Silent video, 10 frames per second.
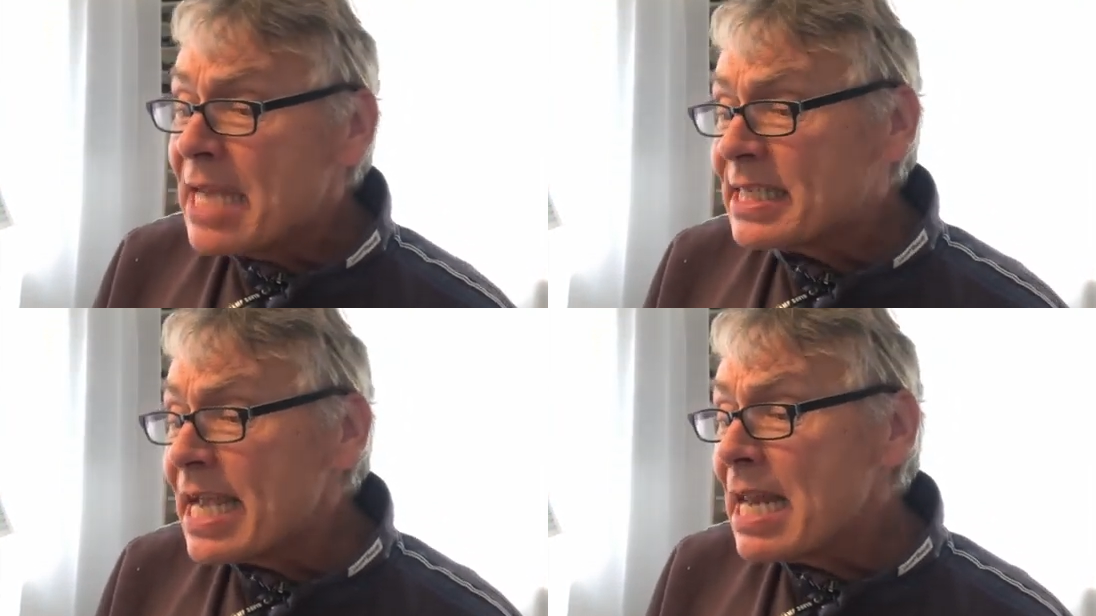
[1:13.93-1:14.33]

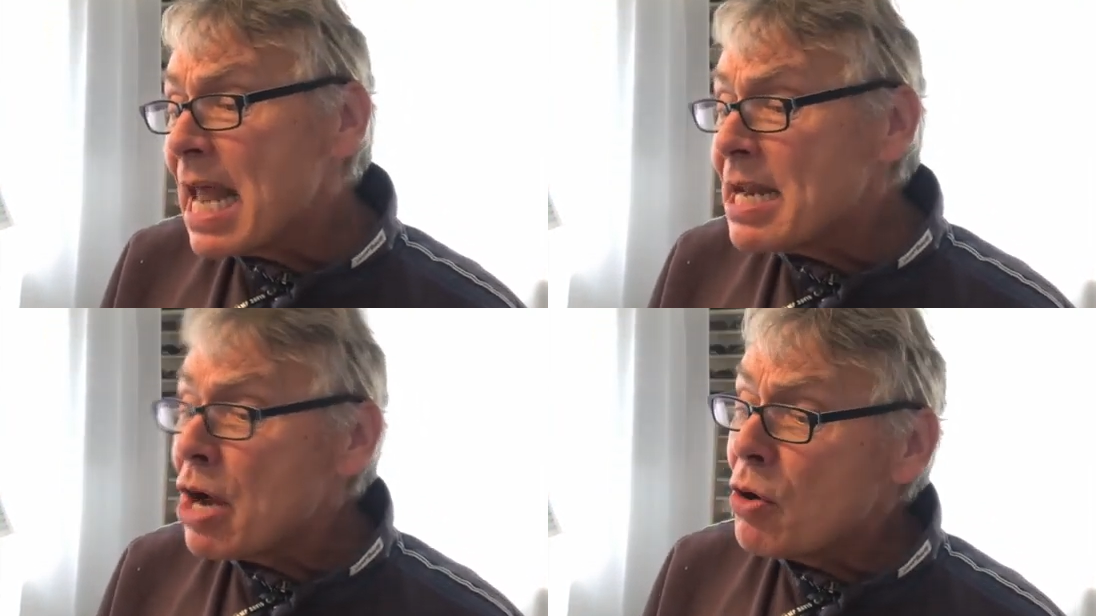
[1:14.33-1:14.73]
Still
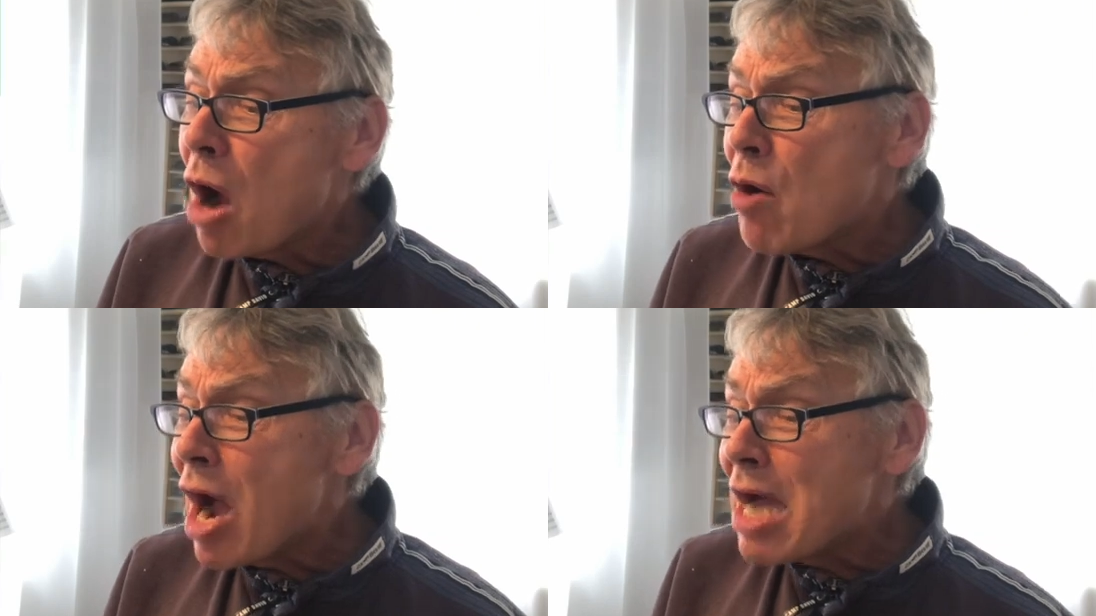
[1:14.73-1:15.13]
I know
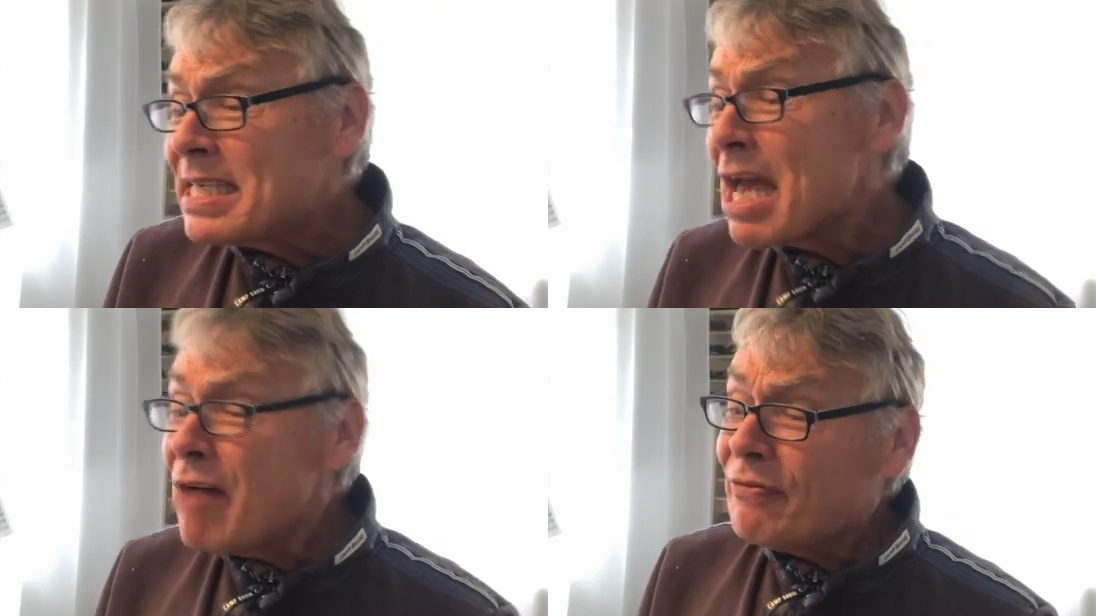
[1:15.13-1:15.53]
our
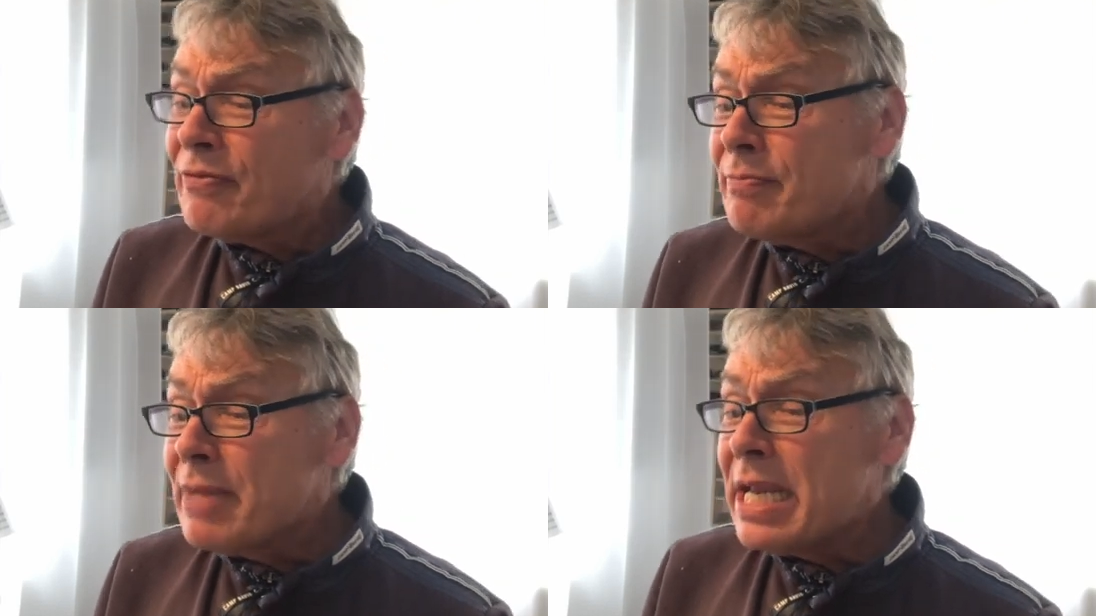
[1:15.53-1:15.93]
eyes
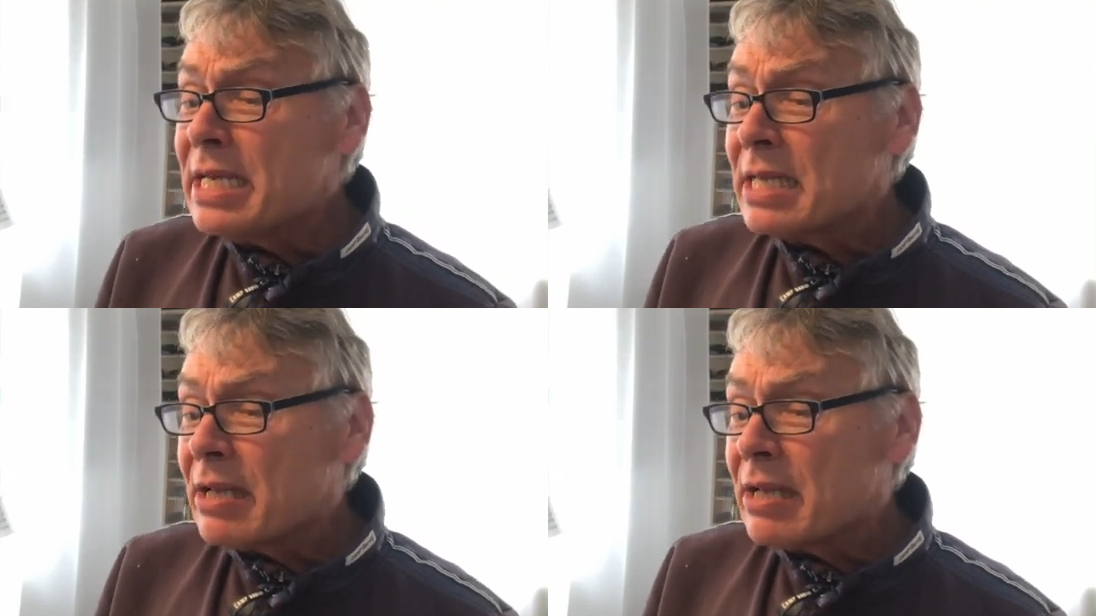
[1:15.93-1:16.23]
often meet.